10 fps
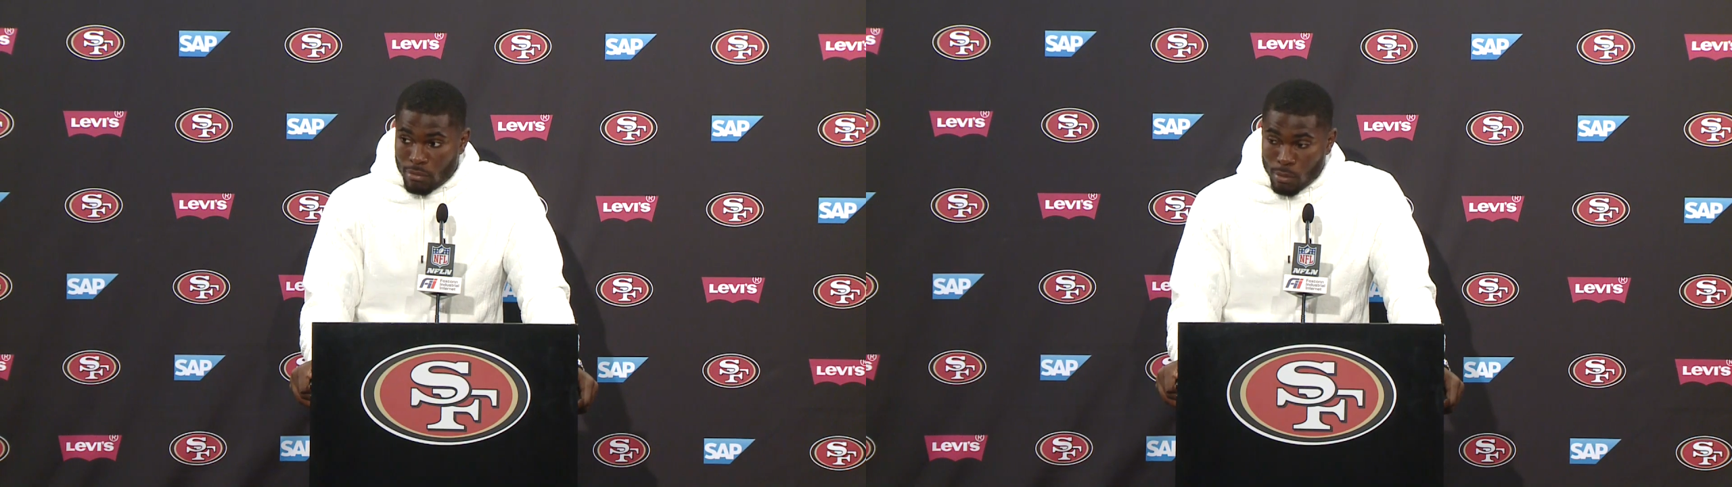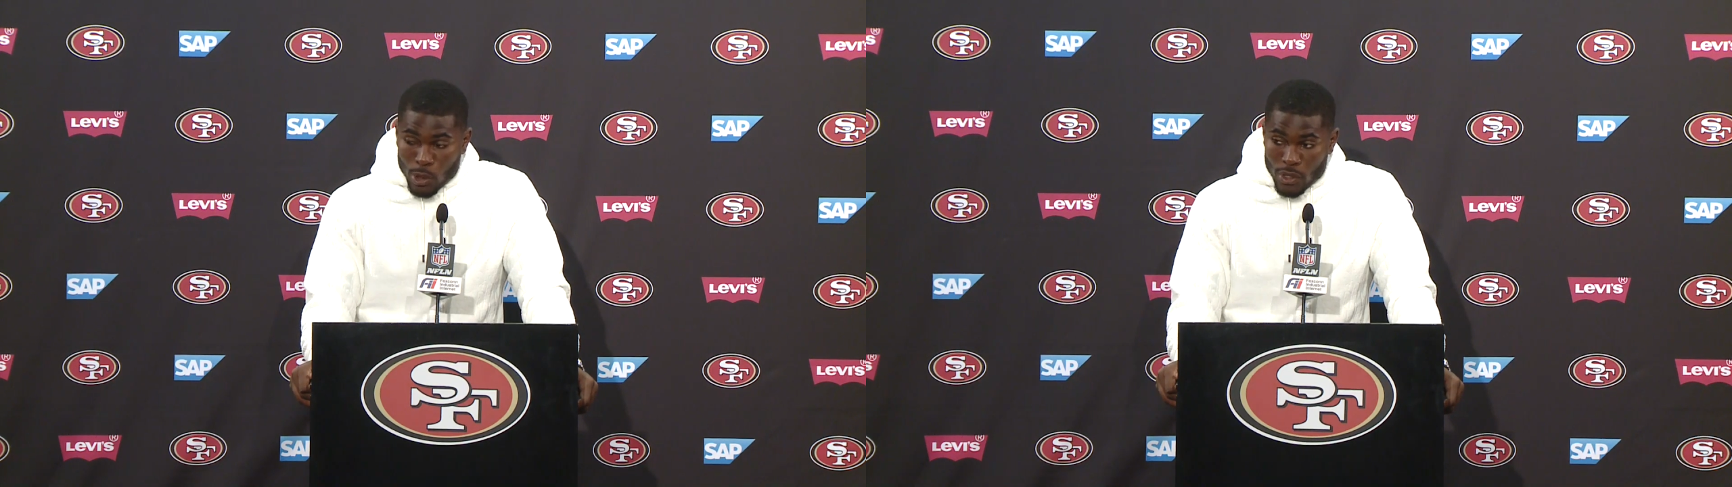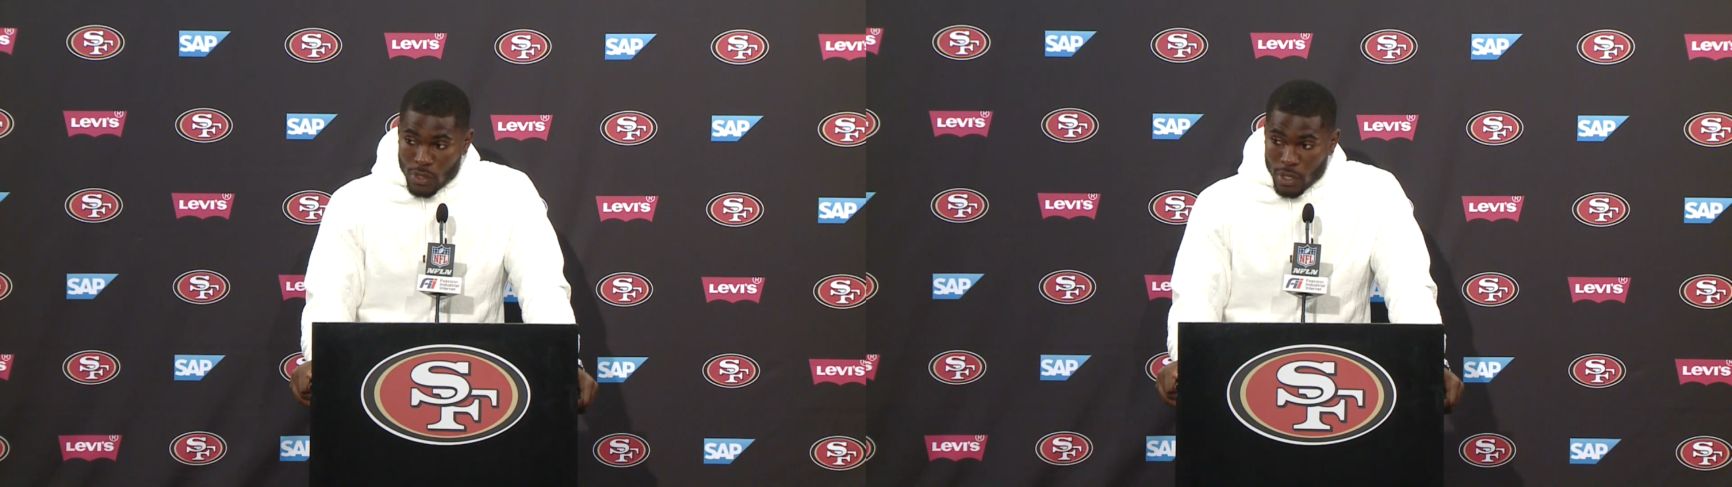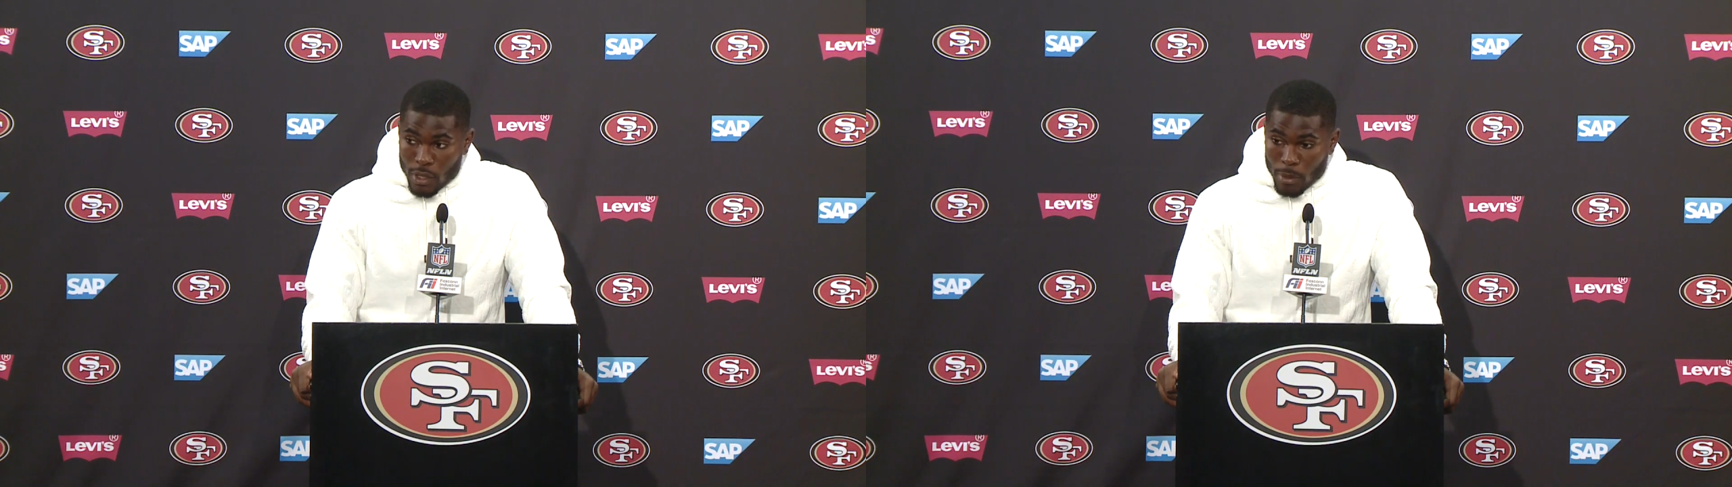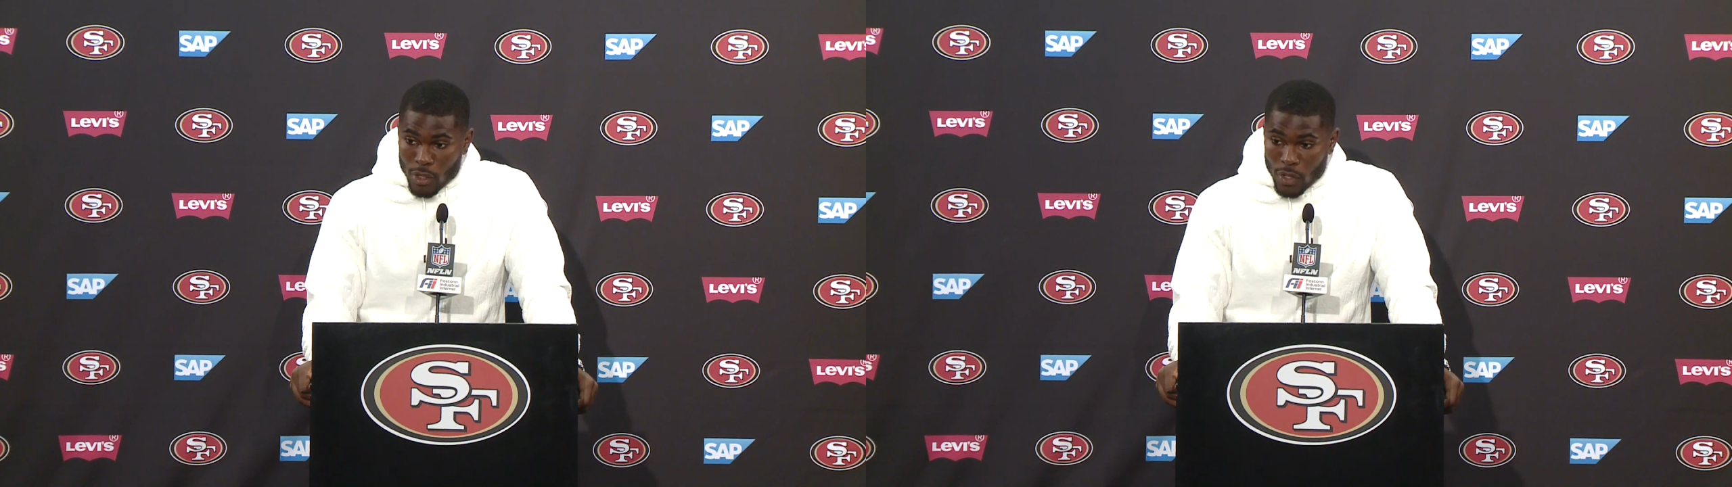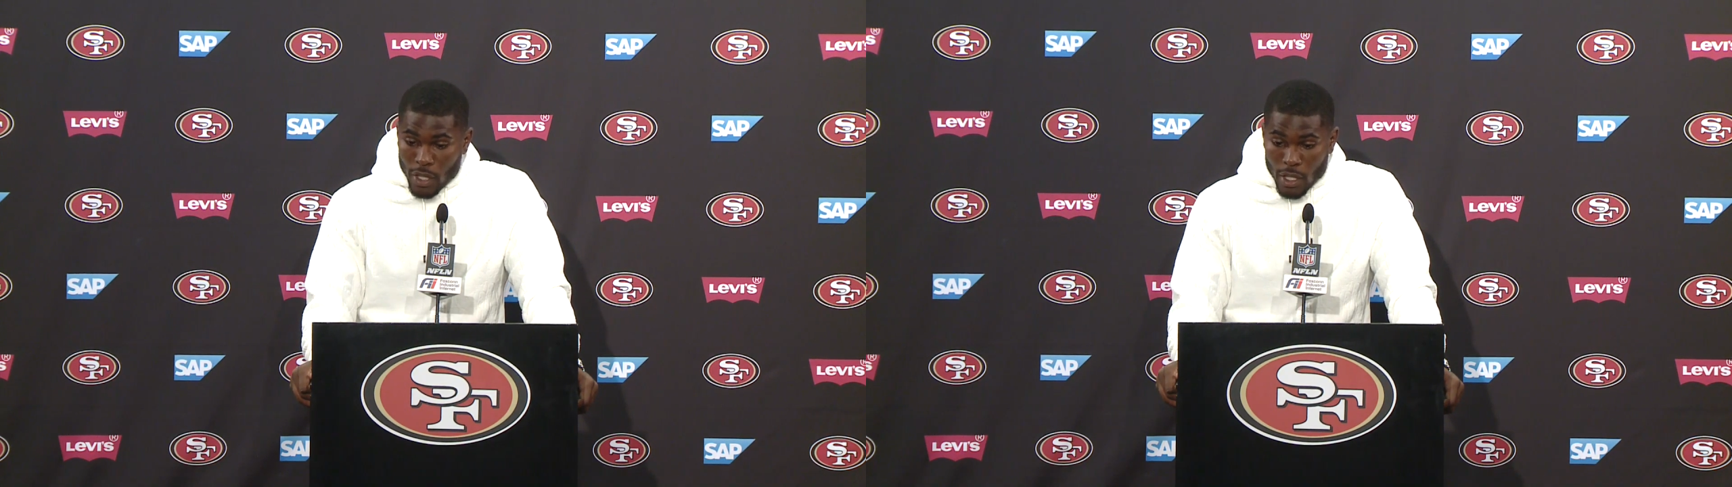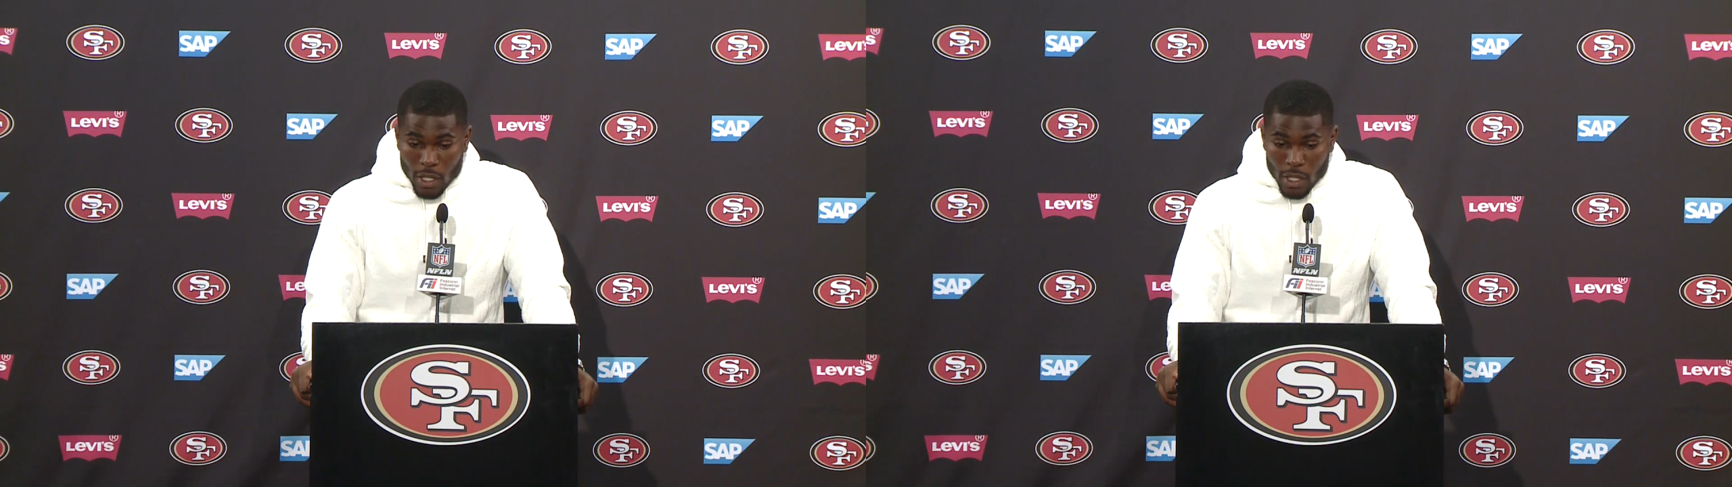more to say about that.